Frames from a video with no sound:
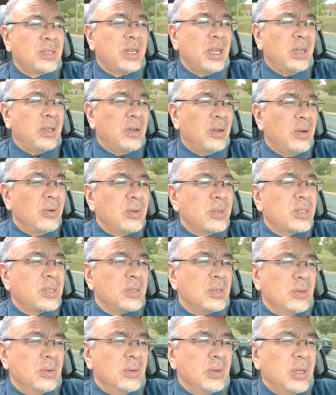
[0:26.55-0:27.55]
that I go
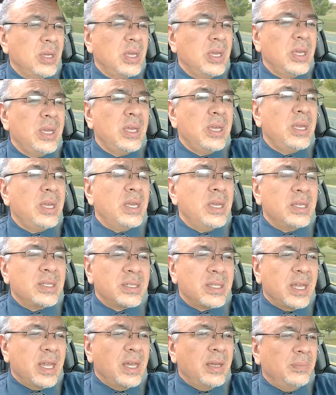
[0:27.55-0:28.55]
to,
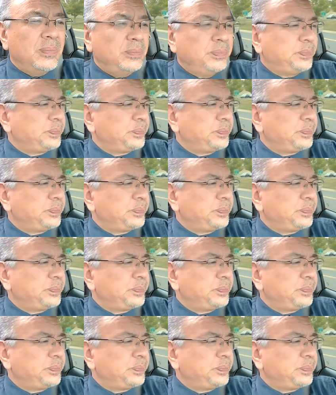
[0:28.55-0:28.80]
is that